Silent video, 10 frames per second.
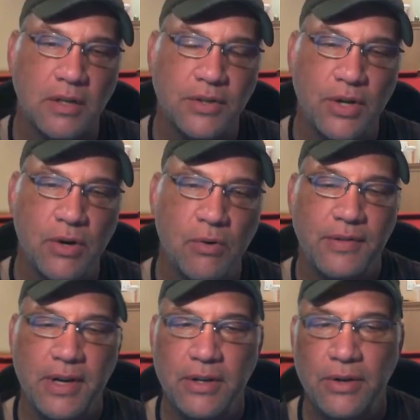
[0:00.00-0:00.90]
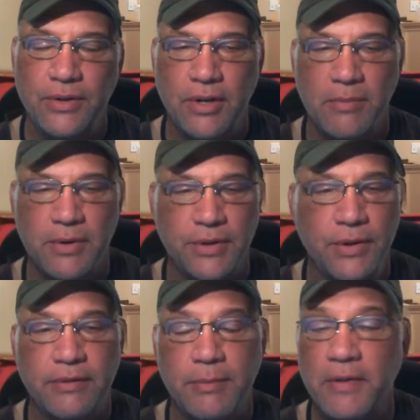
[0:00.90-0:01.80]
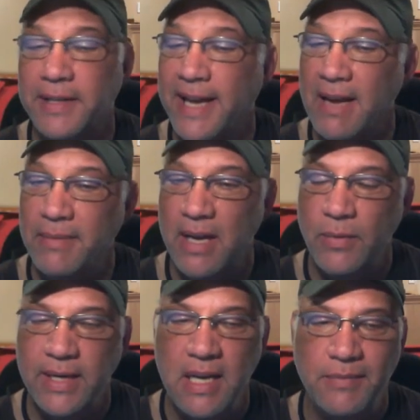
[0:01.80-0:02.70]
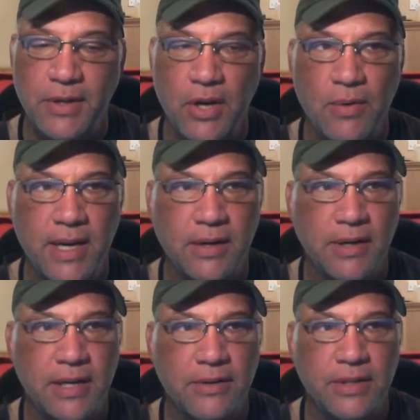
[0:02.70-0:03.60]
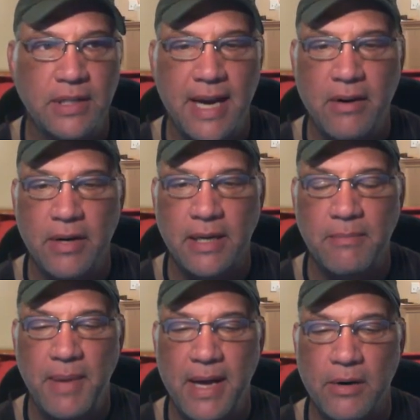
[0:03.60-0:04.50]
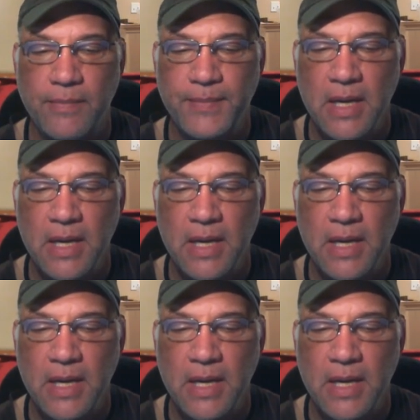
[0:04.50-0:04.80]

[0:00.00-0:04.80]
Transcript: So there goes our pursuit of a perfect game. Can we keep the no-hitter? Here's Derek Bell.